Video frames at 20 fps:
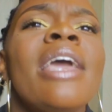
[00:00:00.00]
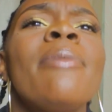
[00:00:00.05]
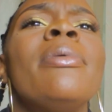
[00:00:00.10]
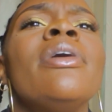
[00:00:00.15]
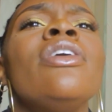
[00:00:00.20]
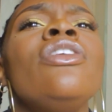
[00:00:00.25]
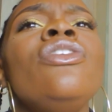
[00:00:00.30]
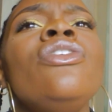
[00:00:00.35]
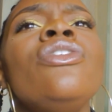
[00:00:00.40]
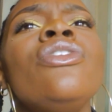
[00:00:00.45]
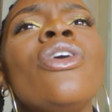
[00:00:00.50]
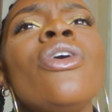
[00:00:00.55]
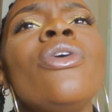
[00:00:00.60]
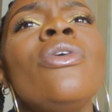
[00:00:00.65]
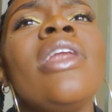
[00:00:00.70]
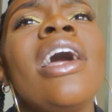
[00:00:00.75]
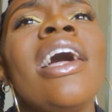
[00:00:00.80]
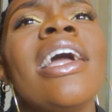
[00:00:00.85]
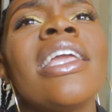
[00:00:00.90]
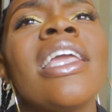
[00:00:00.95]
yeah, but you
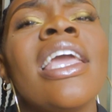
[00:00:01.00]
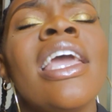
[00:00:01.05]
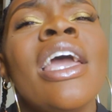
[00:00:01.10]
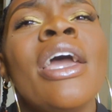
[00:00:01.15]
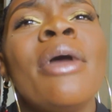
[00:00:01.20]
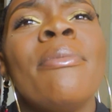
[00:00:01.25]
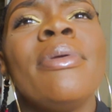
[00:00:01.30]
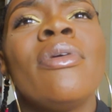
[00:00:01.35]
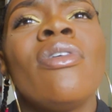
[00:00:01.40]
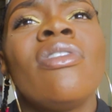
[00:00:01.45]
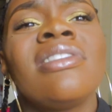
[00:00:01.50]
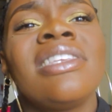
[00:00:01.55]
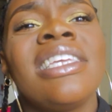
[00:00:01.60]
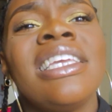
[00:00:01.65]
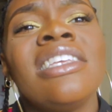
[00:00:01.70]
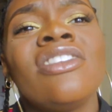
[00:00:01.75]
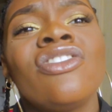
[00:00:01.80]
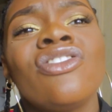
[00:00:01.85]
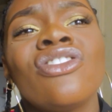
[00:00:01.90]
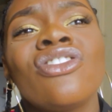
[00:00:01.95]
know, like, because
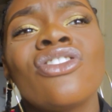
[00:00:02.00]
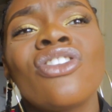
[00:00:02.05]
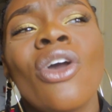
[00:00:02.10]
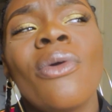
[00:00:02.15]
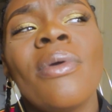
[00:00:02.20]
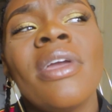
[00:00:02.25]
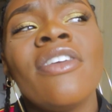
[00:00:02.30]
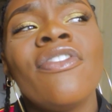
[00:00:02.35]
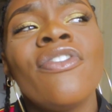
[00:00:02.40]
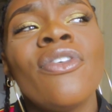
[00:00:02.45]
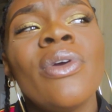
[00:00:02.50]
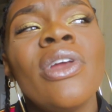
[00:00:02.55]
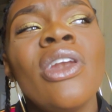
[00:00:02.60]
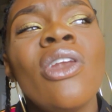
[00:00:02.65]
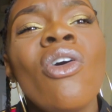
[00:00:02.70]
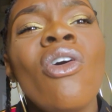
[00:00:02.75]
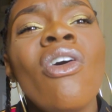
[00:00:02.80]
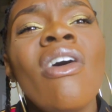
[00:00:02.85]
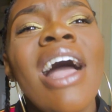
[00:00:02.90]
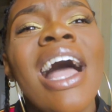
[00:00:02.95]
he's just going through a
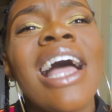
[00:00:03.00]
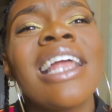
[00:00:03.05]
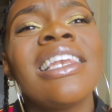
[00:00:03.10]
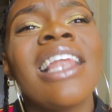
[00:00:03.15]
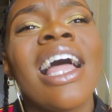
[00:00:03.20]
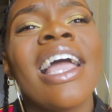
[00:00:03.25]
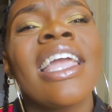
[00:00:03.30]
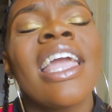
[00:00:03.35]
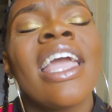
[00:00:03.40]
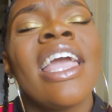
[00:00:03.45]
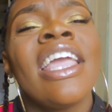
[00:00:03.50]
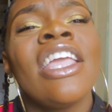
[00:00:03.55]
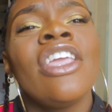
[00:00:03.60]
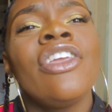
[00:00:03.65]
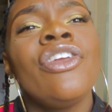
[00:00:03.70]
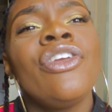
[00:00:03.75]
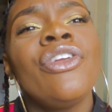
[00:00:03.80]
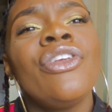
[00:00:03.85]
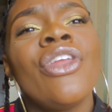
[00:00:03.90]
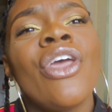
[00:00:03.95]
lot, and like,
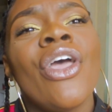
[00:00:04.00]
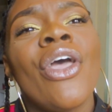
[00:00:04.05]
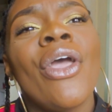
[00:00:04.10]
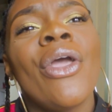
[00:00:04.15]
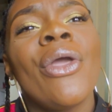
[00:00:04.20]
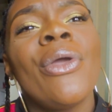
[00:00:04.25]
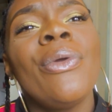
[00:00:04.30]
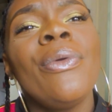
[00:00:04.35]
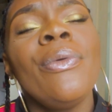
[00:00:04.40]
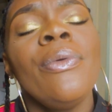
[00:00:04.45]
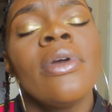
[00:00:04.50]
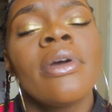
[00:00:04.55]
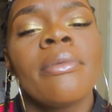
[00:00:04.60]
you know,